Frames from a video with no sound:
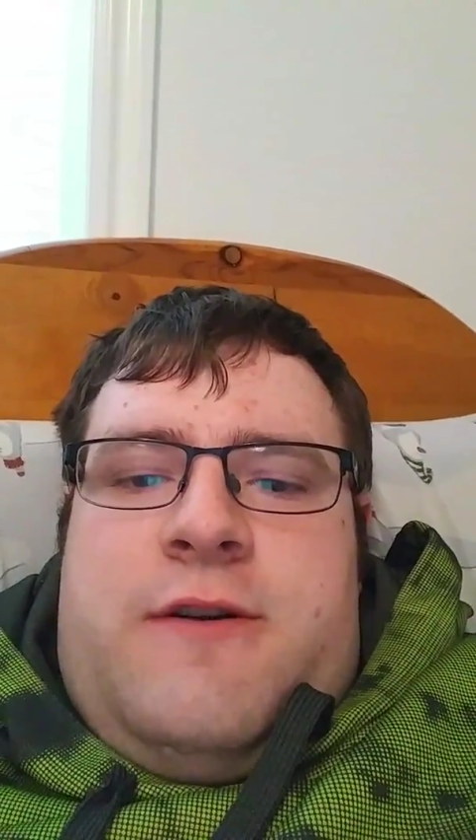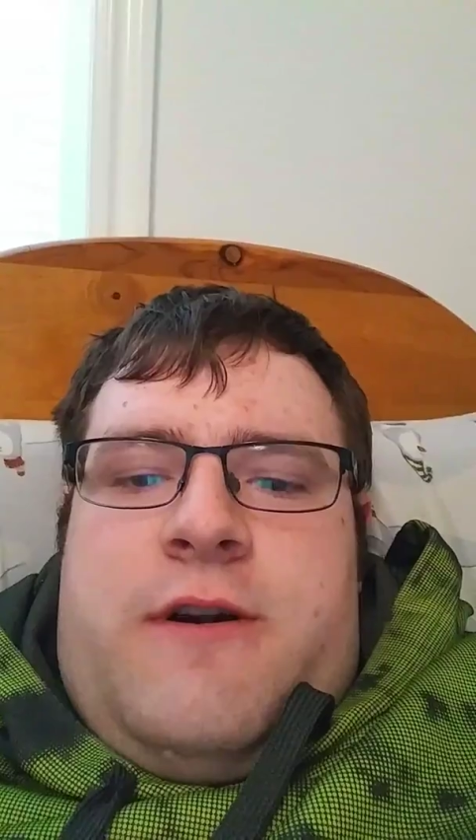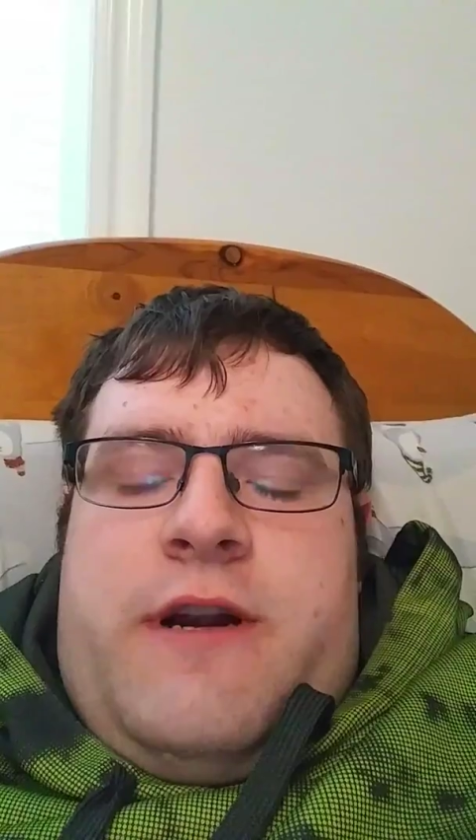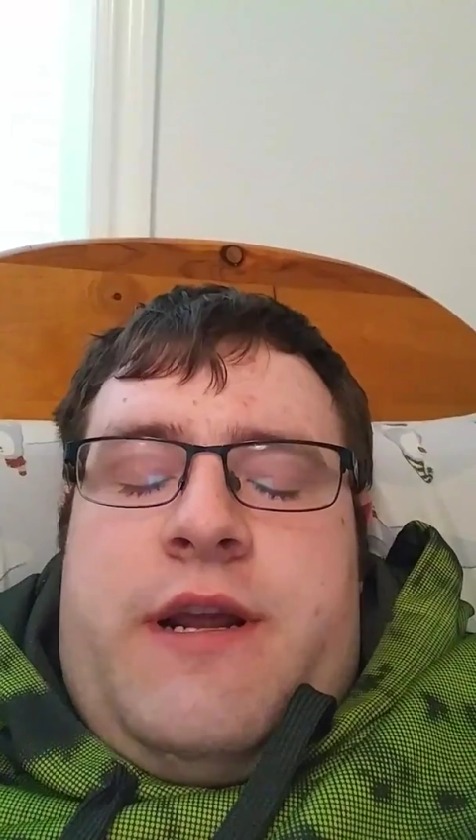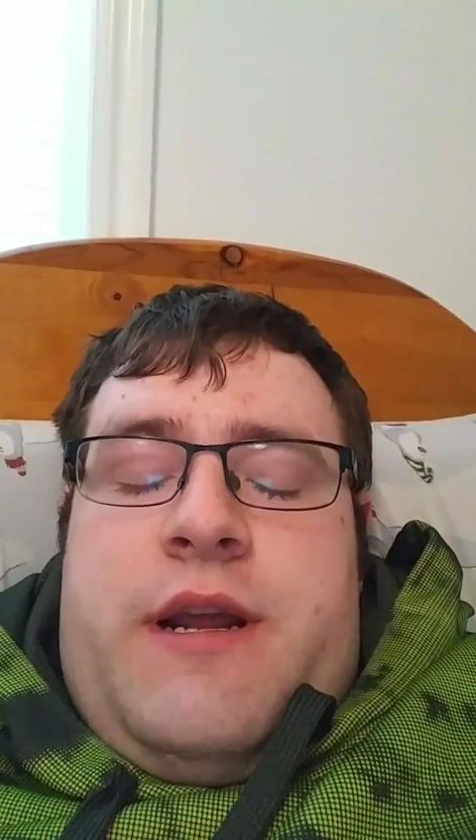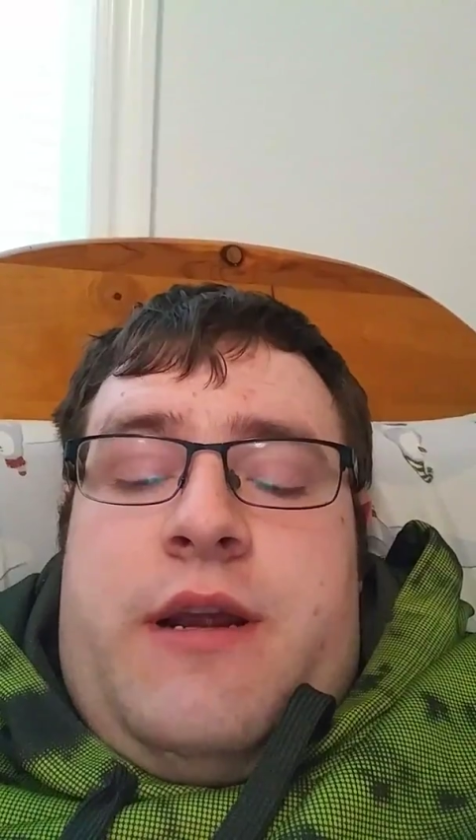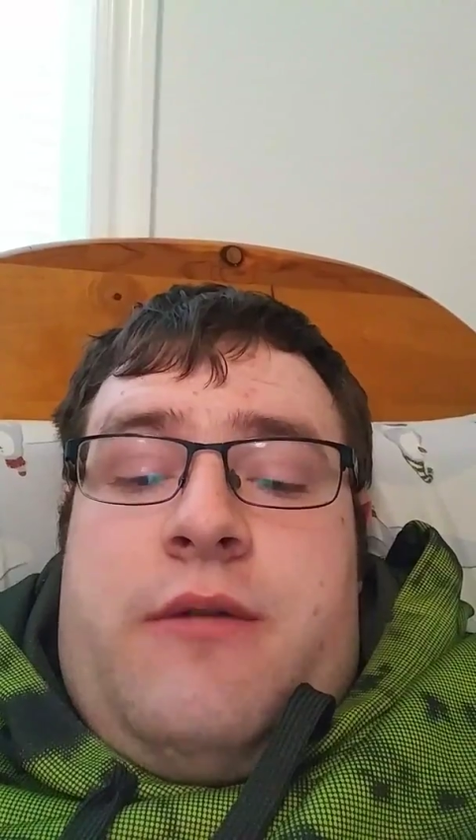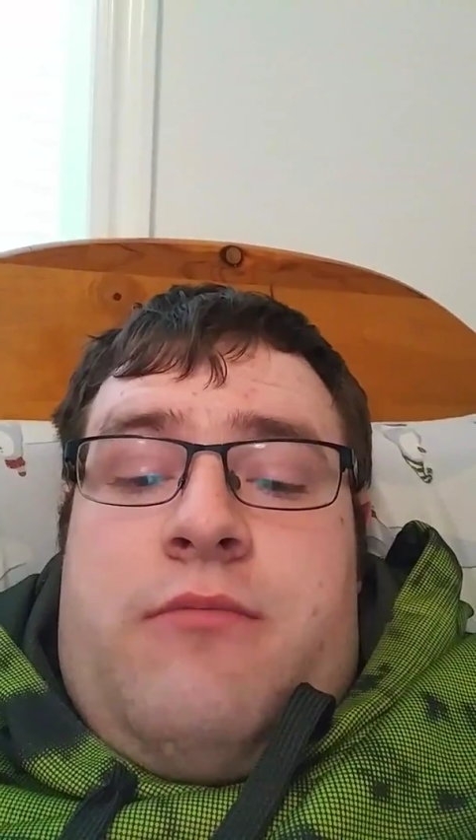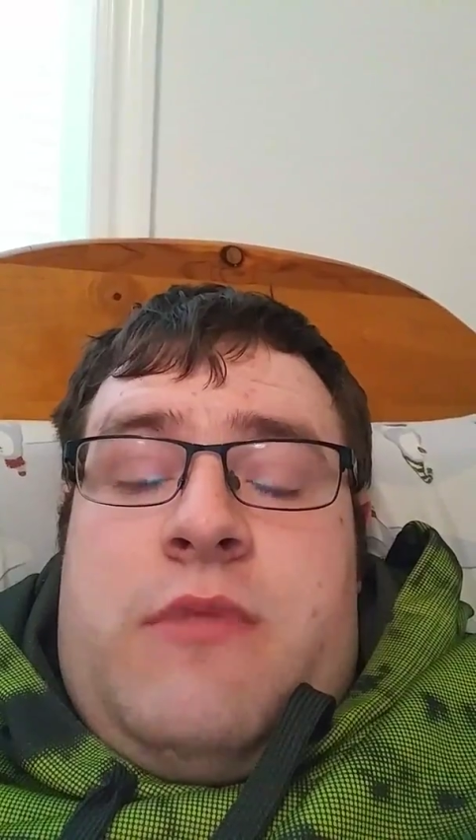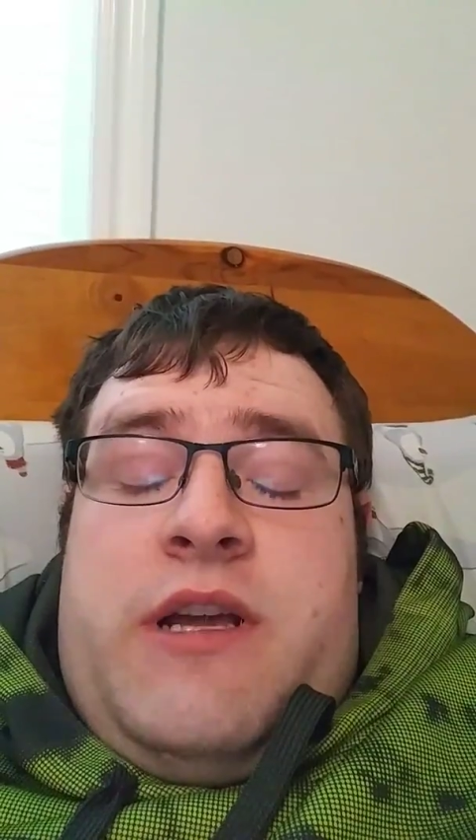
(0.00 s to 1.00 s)
Sorry,
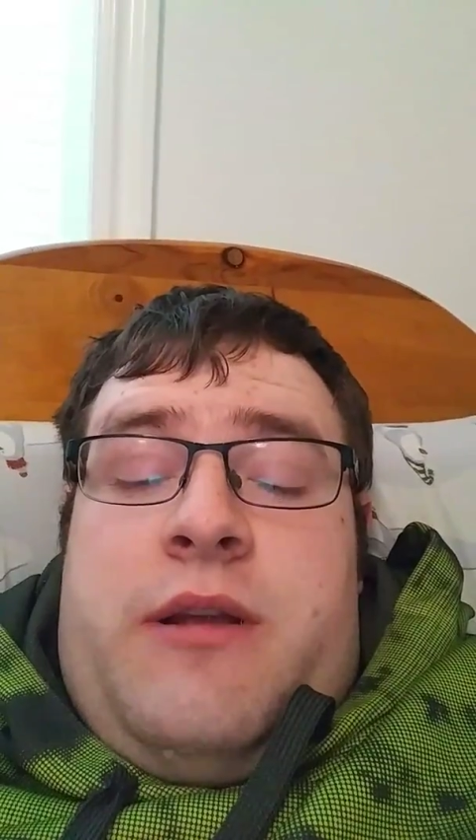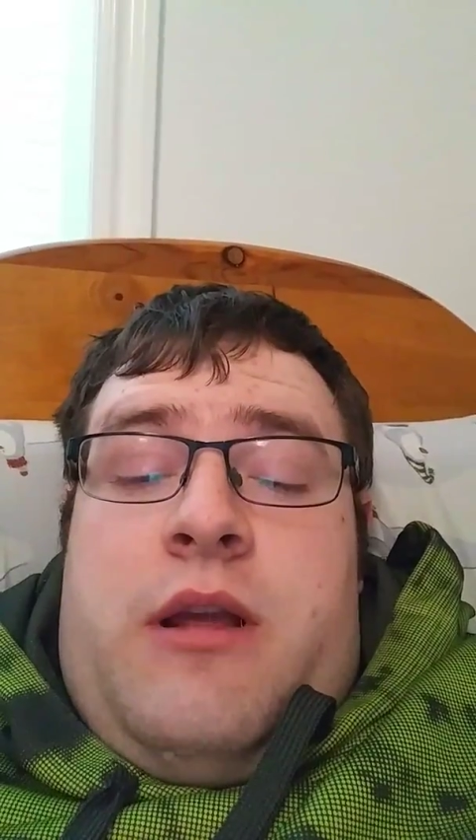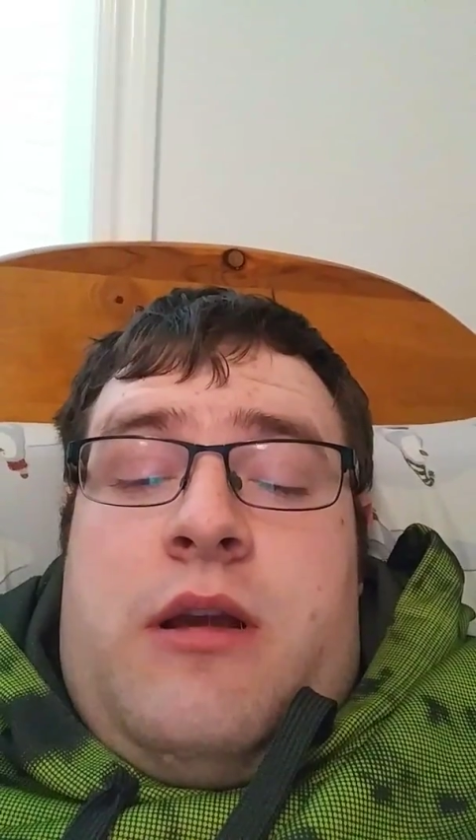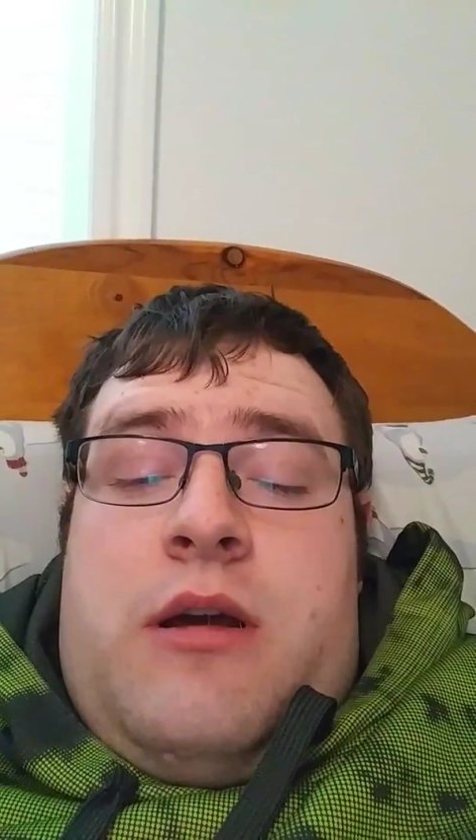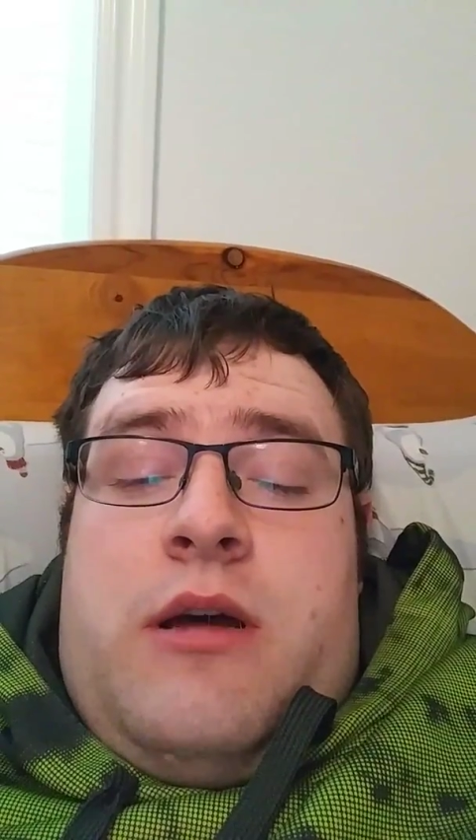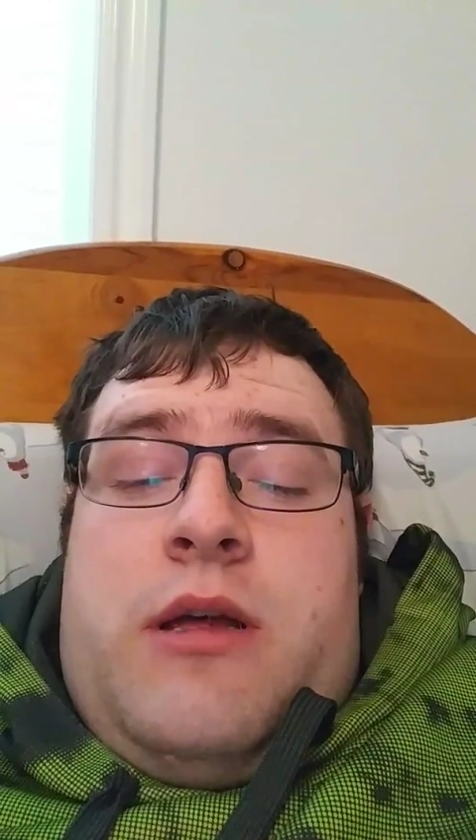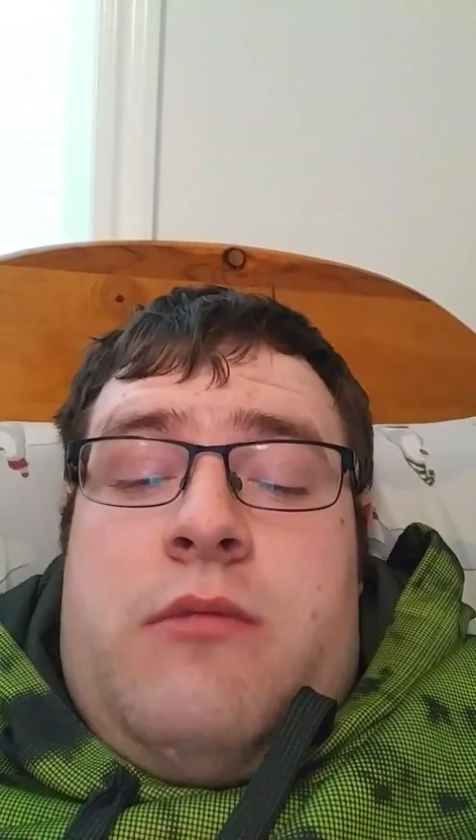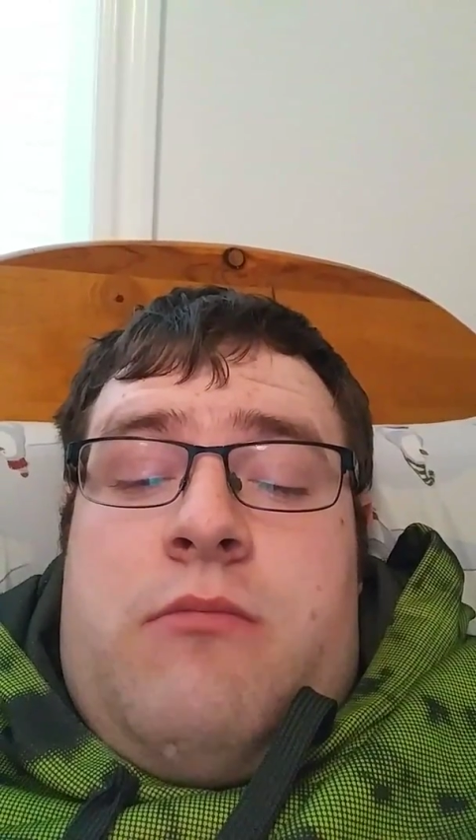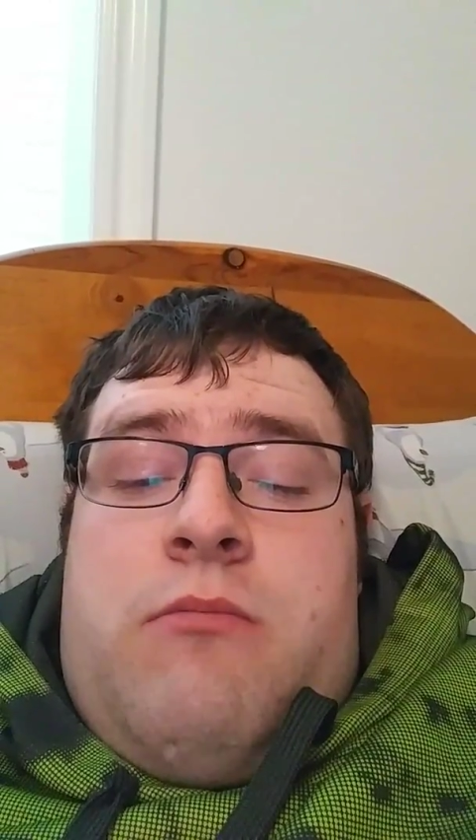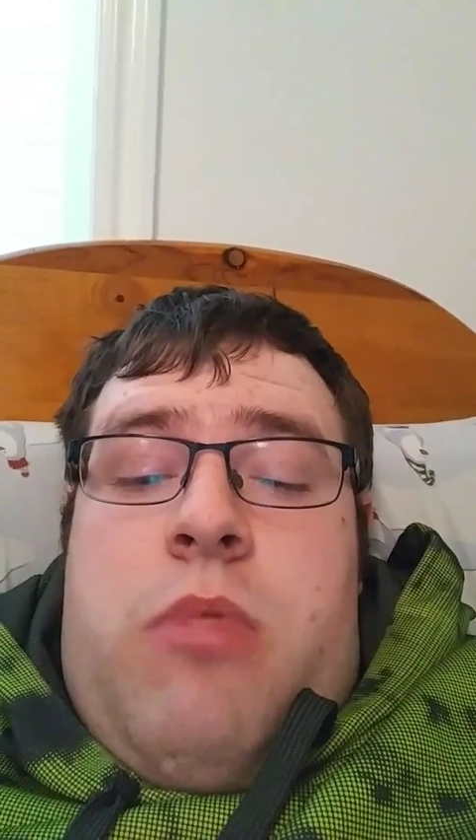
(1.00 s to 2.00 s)
my gut.
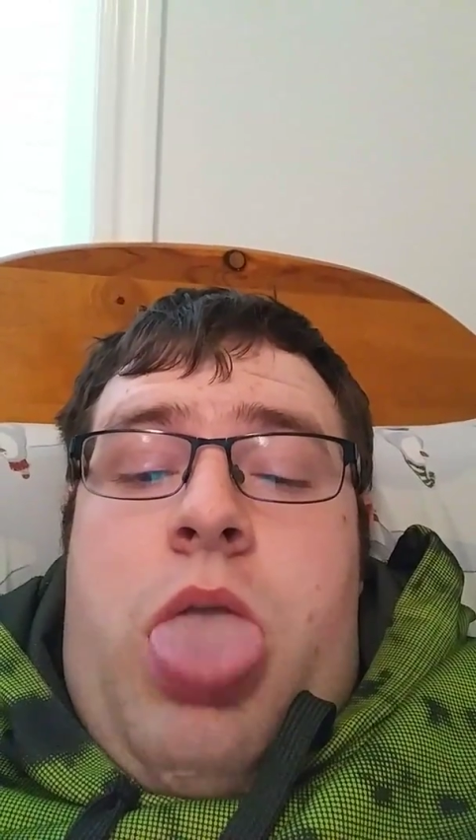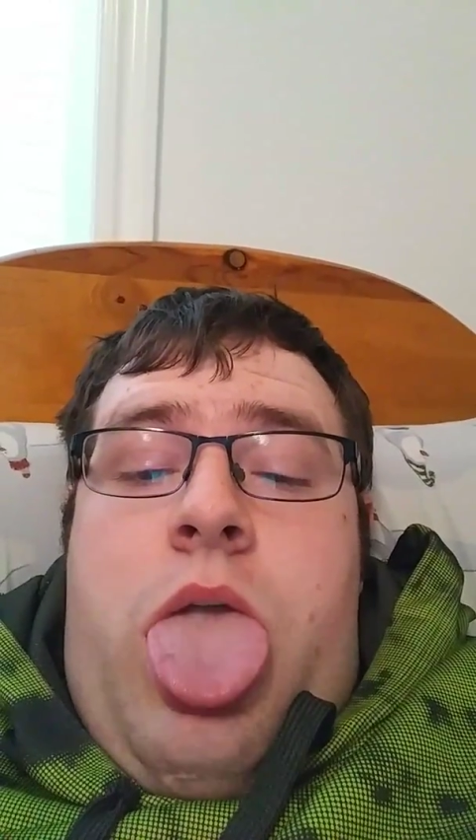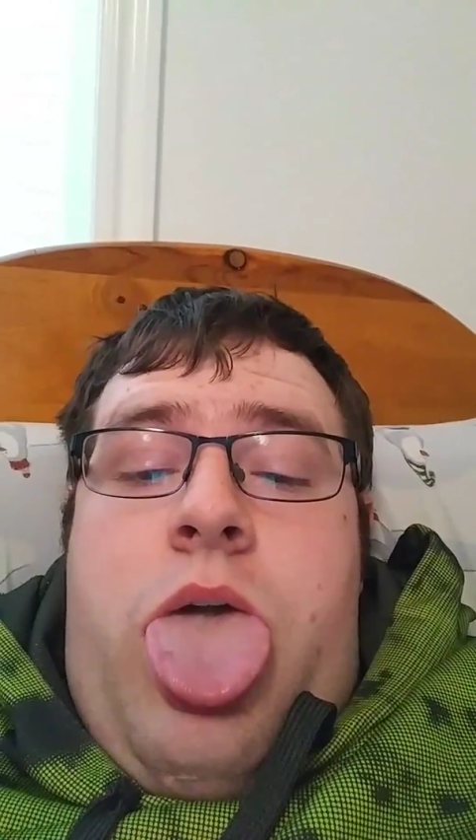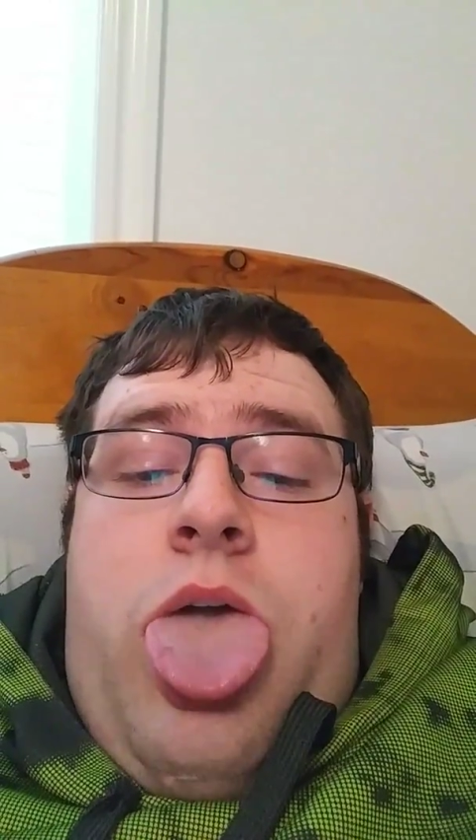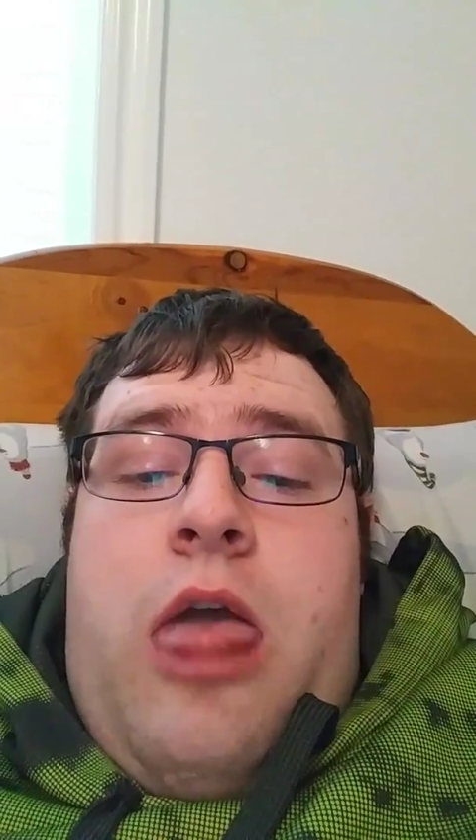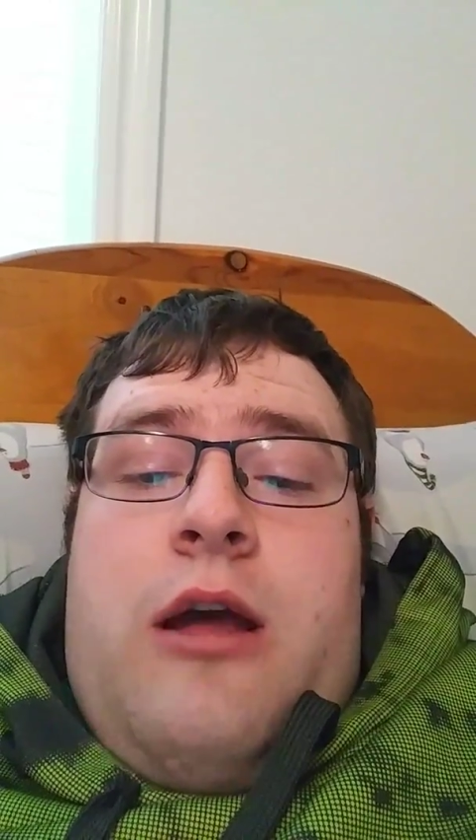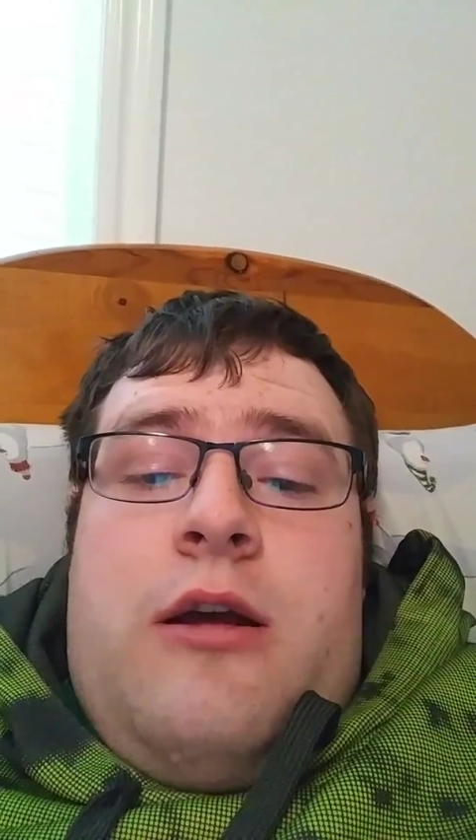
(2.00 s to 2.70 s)
Bleh.